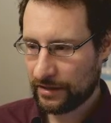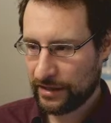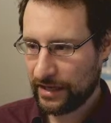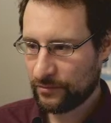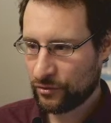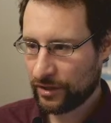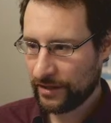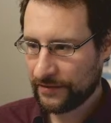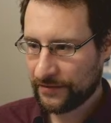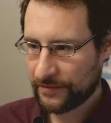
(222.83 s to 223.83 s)
game
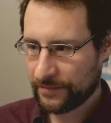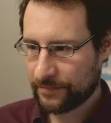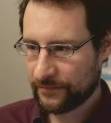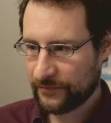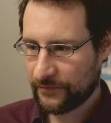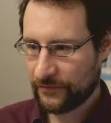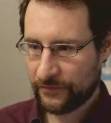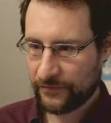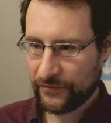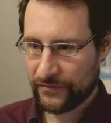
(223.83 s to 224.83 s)
OS
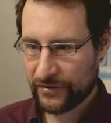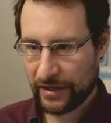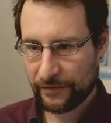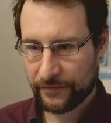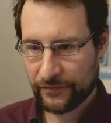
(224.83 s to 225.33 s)
stuff.